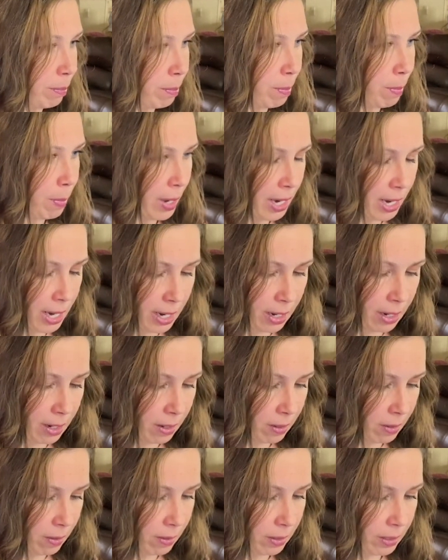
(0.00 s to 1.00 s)

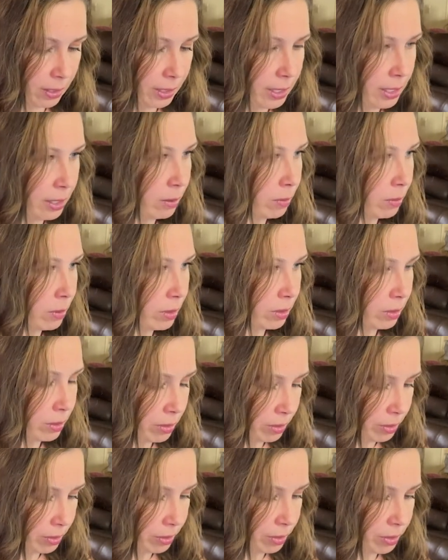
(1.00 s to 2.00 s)
pair
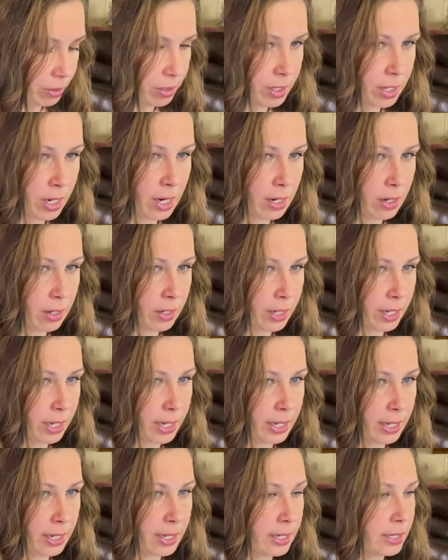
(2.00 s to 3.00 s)
equals
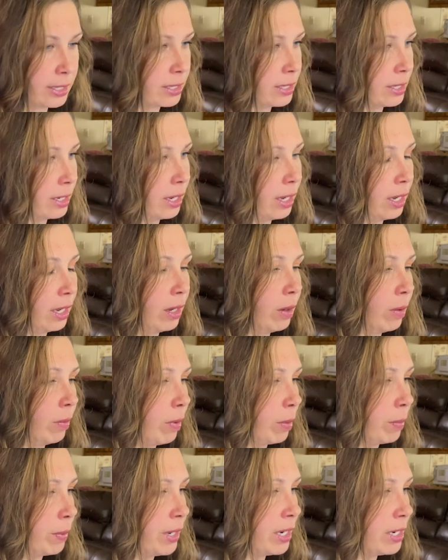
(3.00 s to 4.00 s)
target,
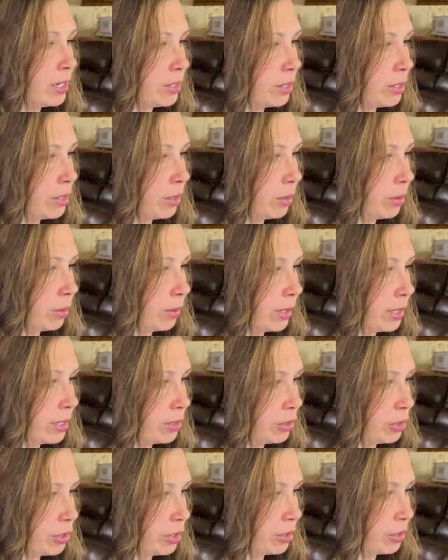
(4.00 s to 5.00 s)
what we need to do
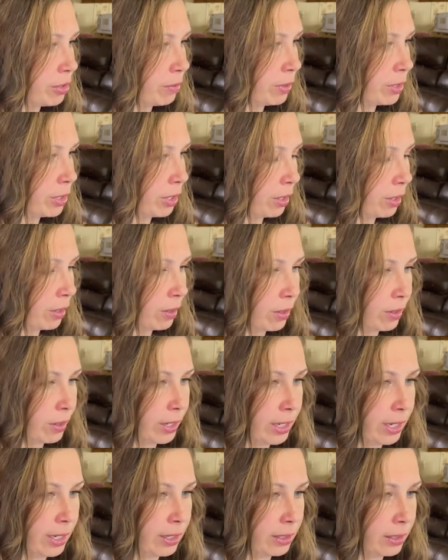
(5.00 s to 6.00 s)
is just return
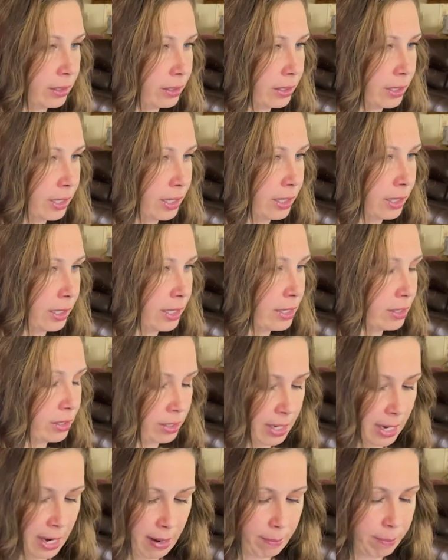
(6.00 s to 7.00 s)
and
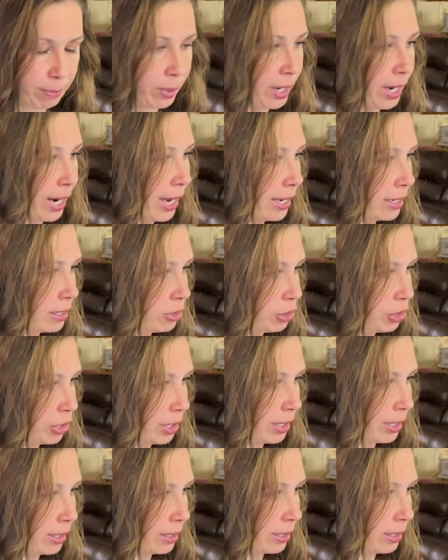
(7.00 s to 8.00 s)
list
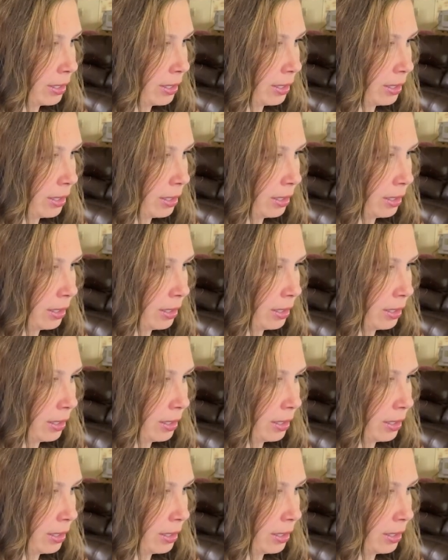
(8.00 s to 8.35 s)
comprehension.